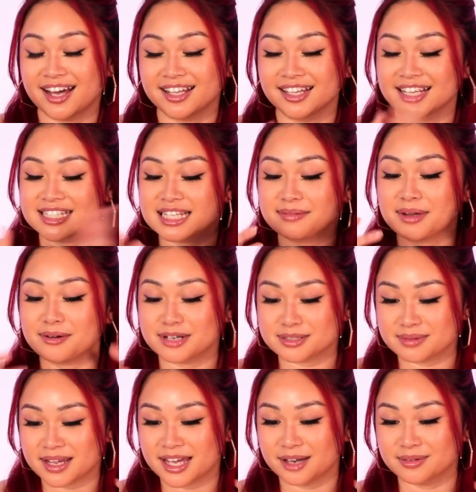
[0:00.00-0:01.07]
Last time I washed
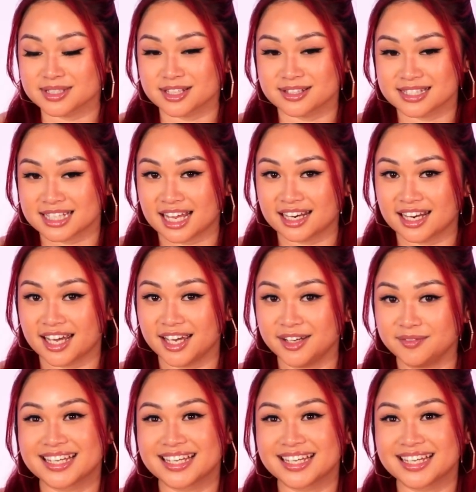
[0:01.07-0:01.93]
my hair was on Sunday.